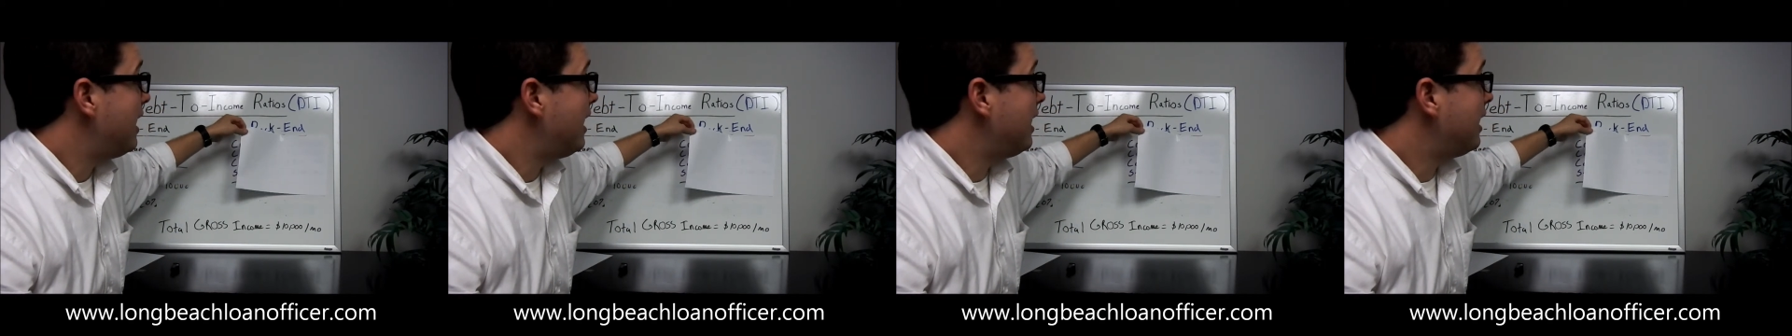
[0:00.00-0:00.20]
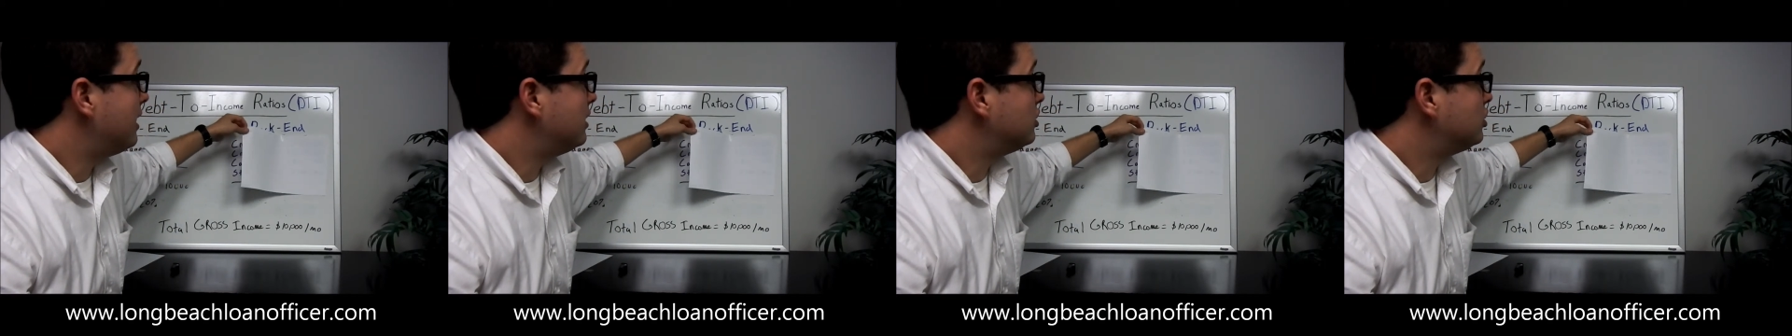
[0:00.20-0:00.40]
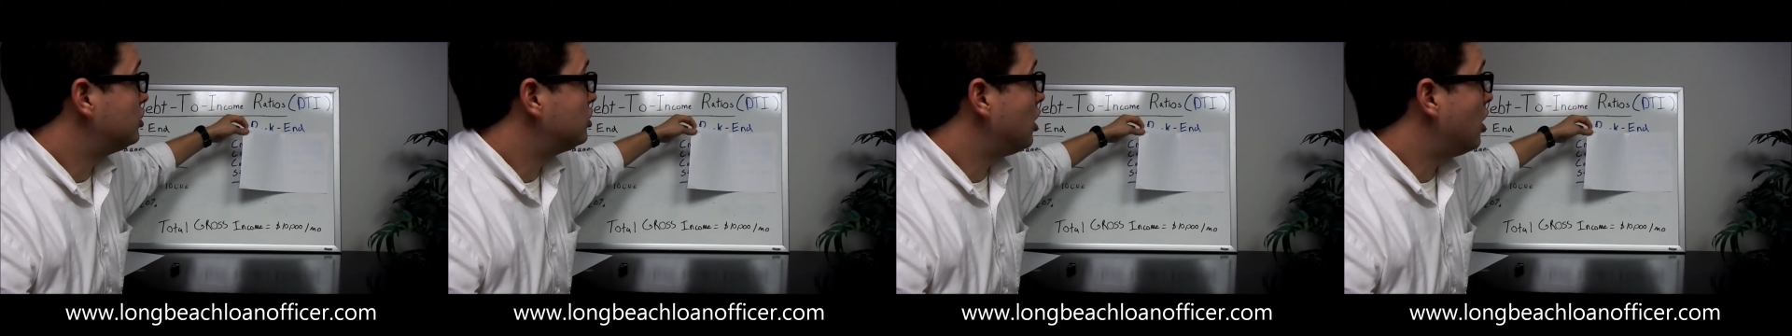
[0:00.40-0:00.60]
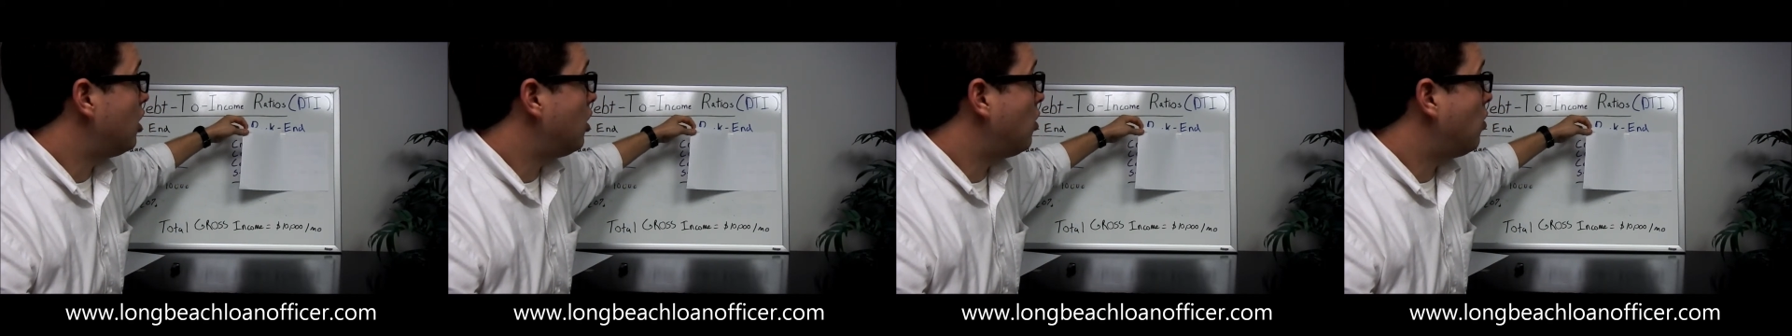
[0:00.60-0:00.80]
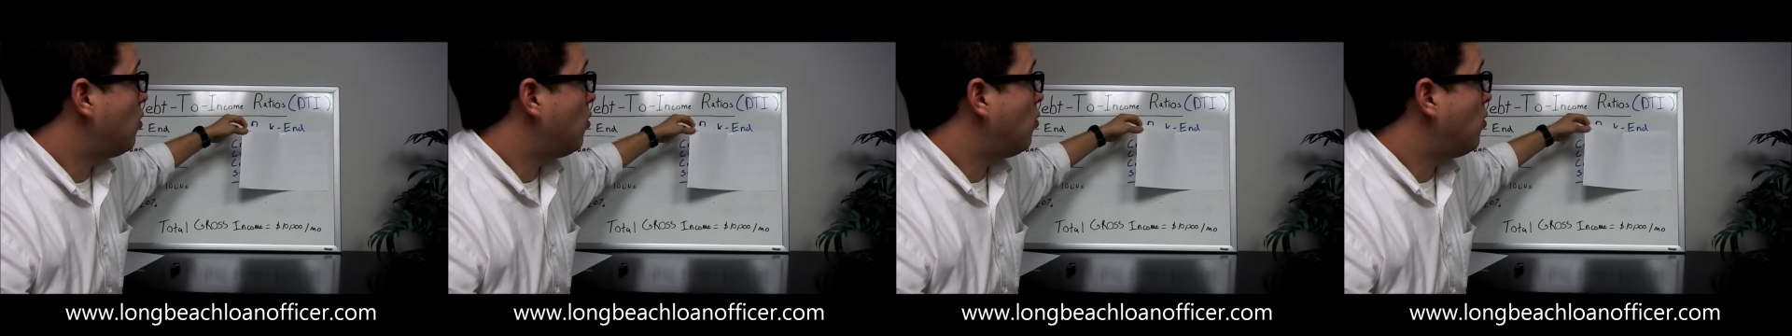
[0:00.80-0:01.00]
And
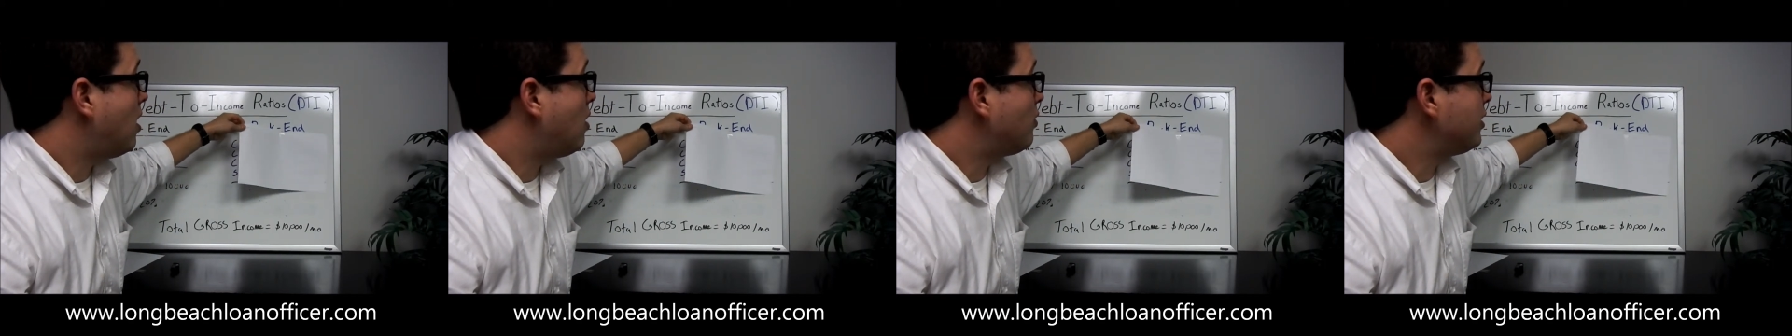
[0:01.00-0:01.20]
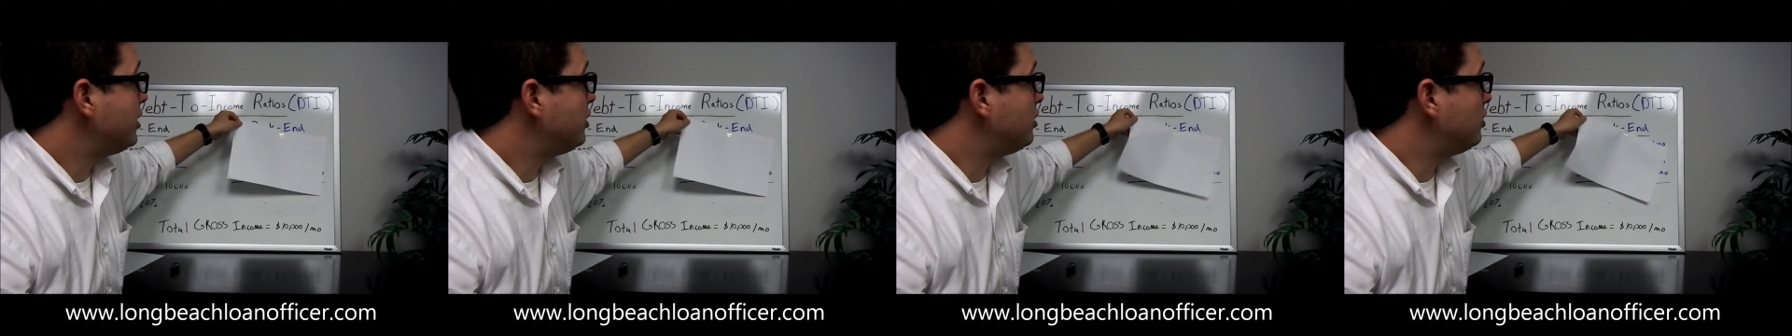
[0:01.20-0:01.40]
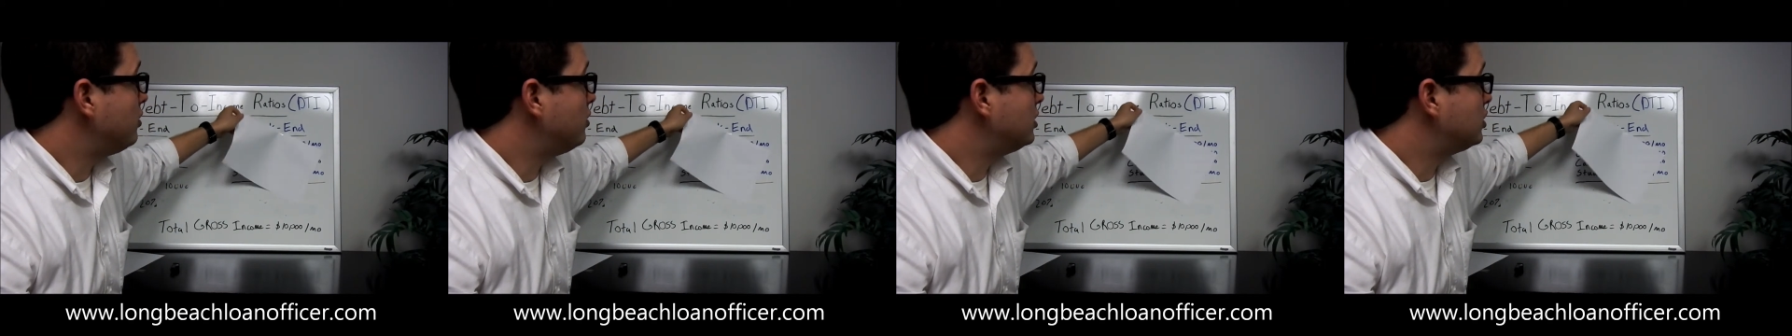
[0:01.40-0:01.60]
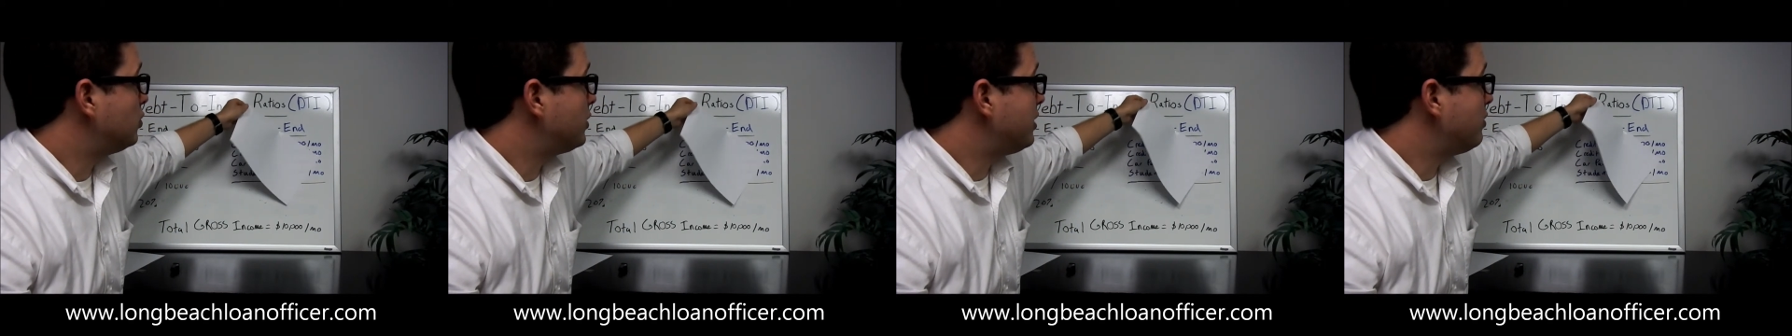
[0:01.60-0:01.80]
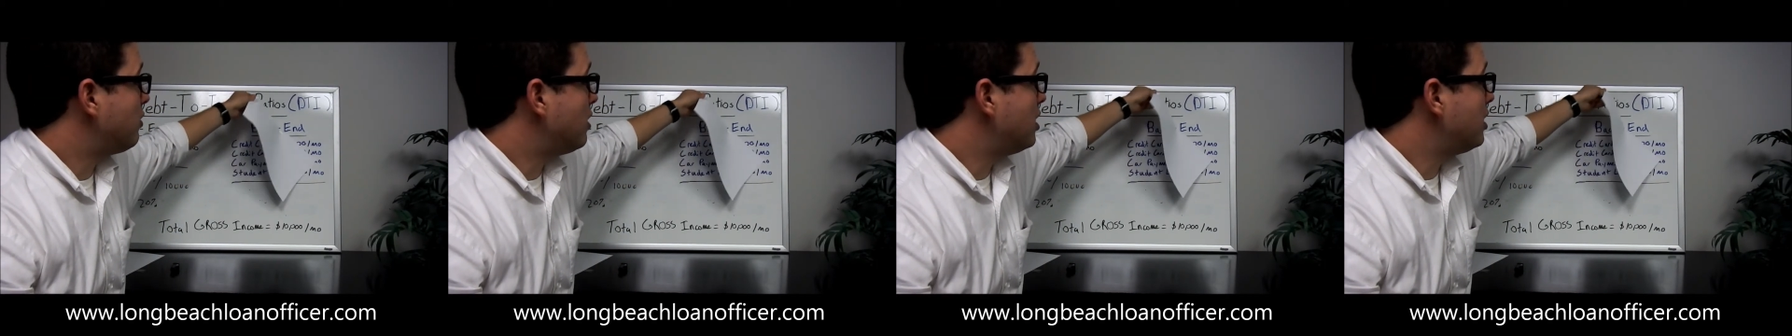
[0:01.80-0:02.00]
so what we do is
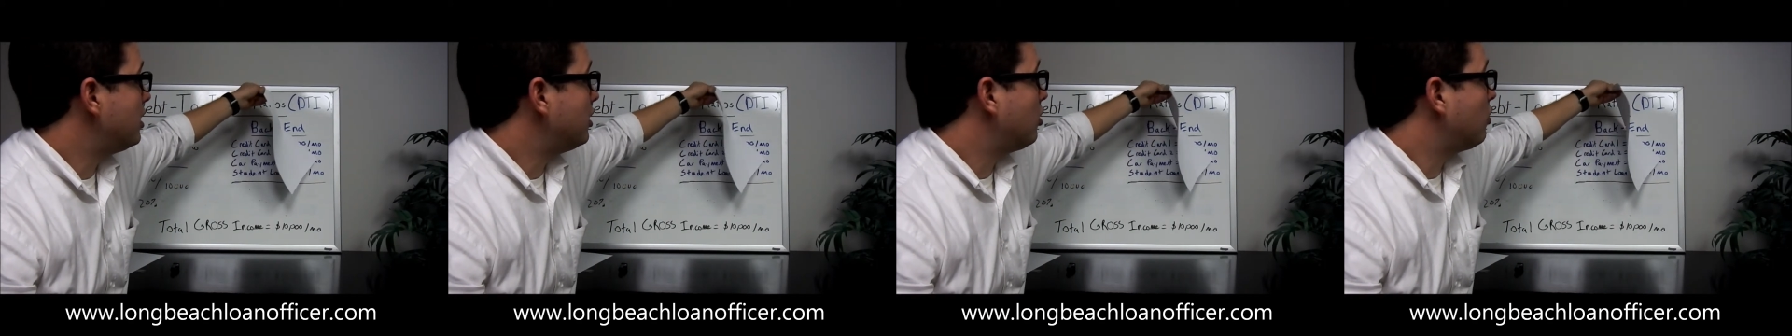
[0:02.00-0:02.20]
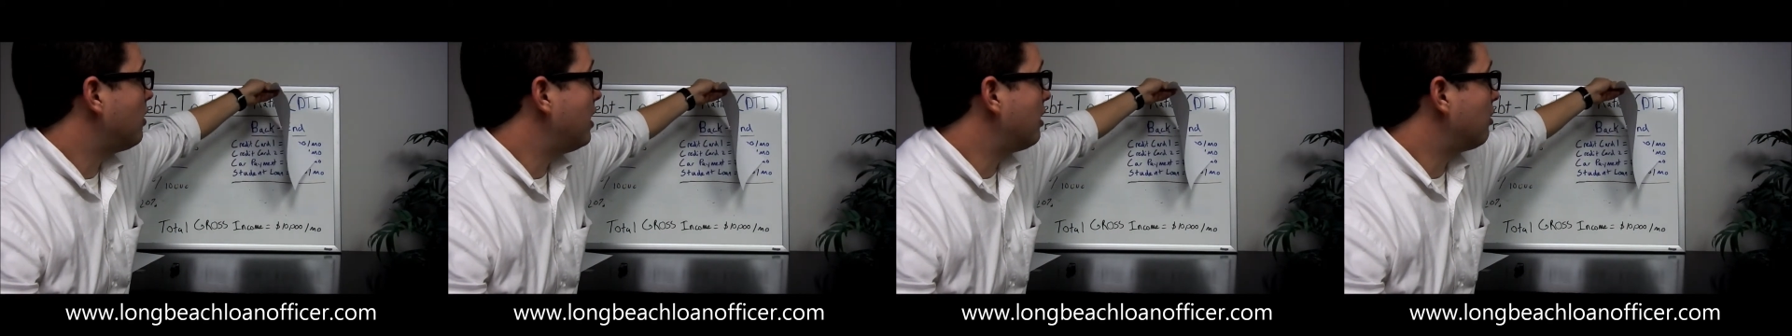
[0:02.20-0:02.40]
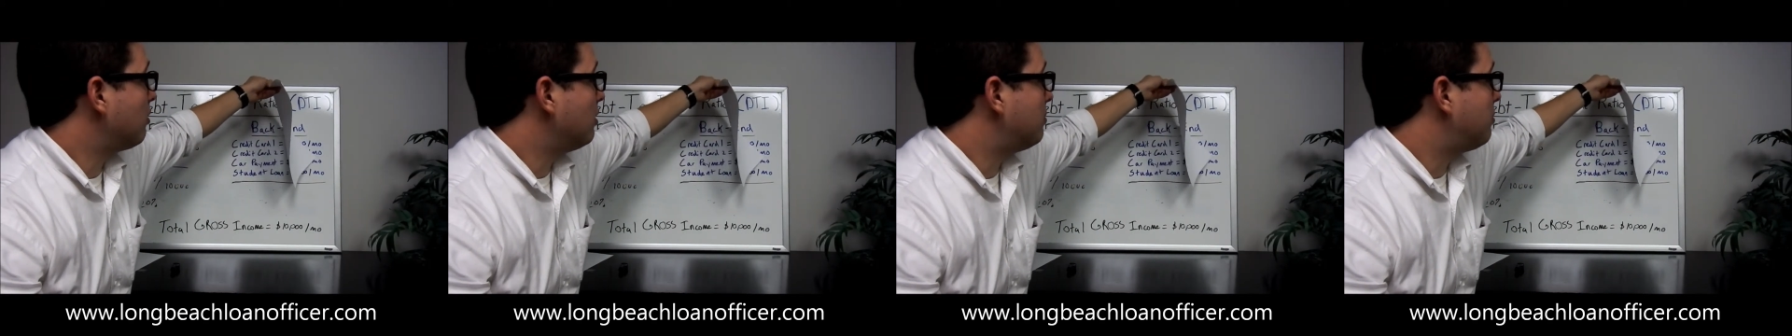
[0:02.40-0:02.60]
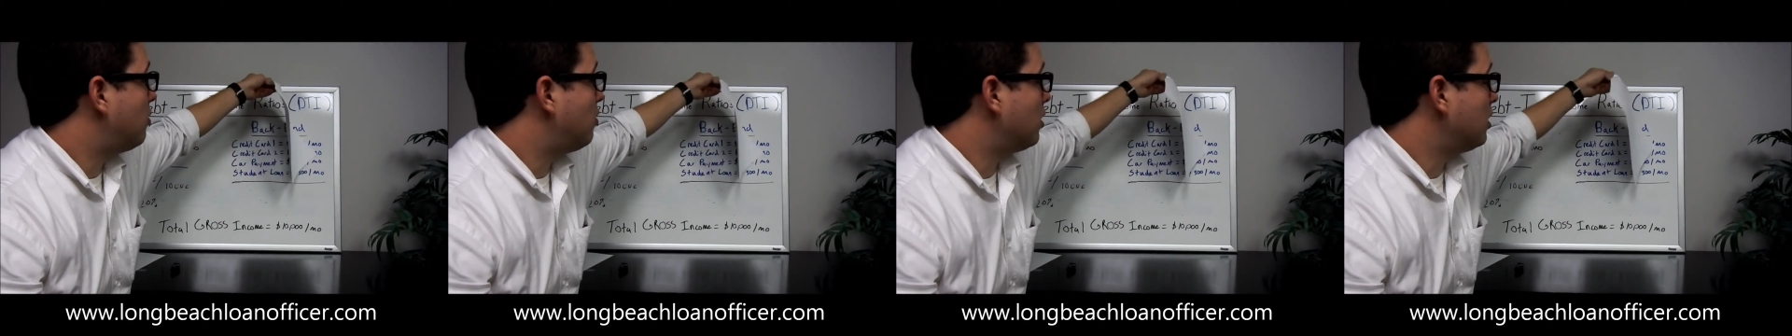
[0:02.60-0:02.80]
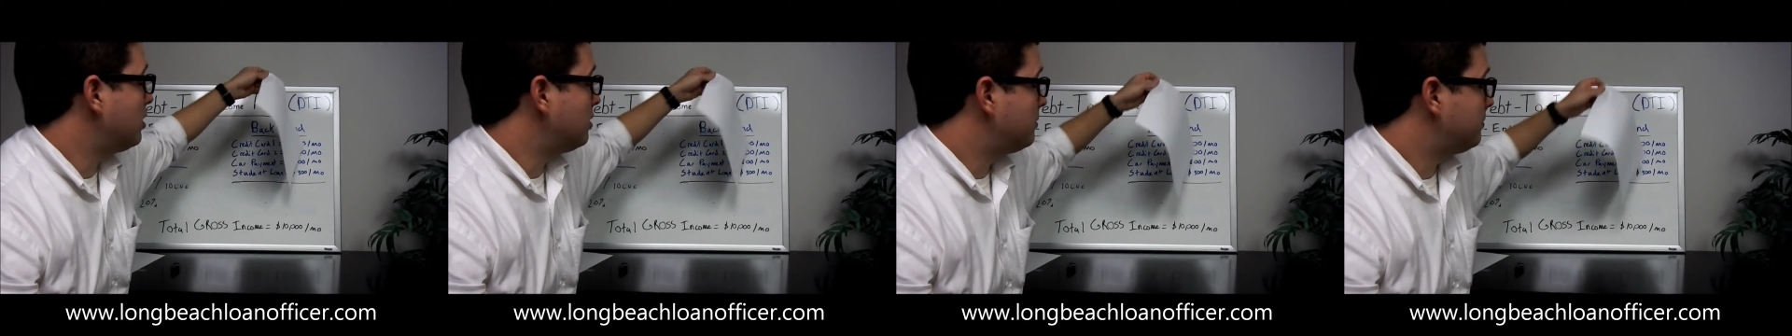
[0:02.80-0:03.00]
we run a credit
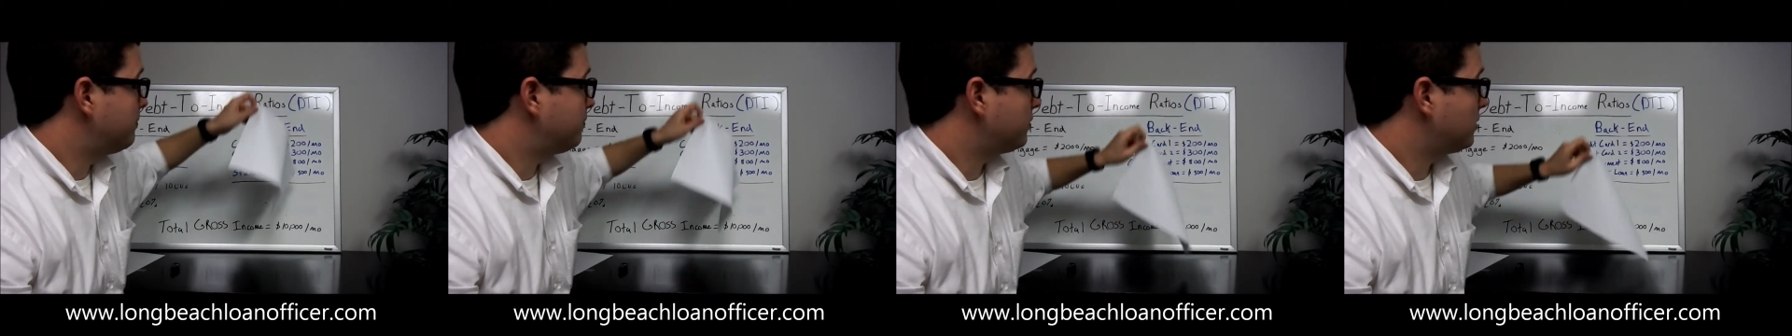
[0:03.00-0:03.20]
report,